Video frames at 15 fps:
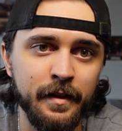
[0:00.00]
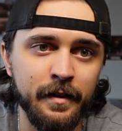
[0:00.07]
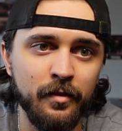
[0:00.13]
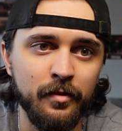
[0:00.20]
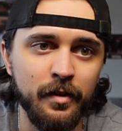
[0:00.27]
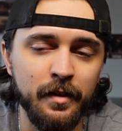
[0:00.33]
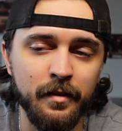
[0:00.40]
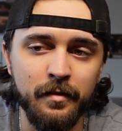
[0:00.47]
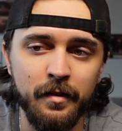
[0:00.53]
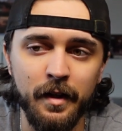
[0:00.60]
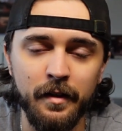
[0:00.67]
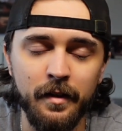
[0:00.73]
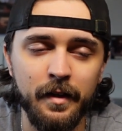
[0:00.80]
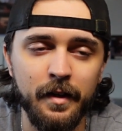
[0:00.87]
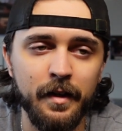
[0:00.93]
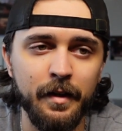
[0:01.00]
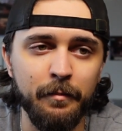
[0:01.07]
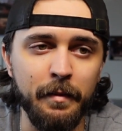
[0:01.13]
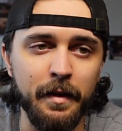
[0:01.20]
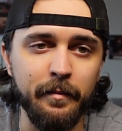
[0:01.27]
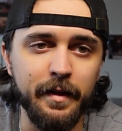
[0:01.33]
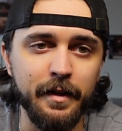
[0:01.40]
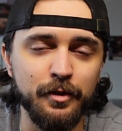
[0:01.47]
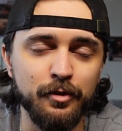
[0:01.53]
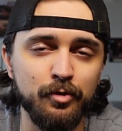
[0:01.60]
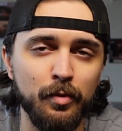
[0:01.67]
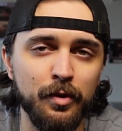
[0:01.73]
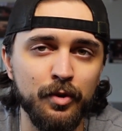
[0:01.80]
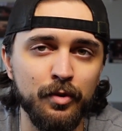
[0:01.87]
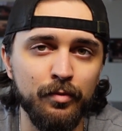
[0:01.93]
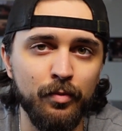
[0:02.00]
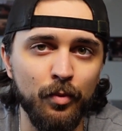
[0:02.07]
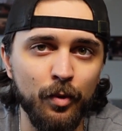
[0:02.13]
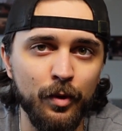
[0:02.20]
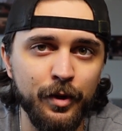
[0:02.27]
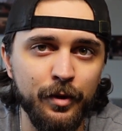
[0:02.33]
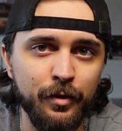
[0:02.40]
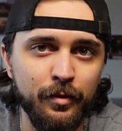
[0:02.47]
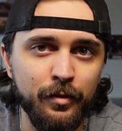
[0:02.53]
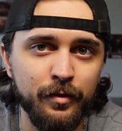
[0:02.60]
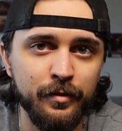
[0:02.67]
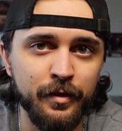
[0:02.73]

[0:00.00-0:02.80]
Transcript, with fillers: in a sense that maybe it just wasn't for you,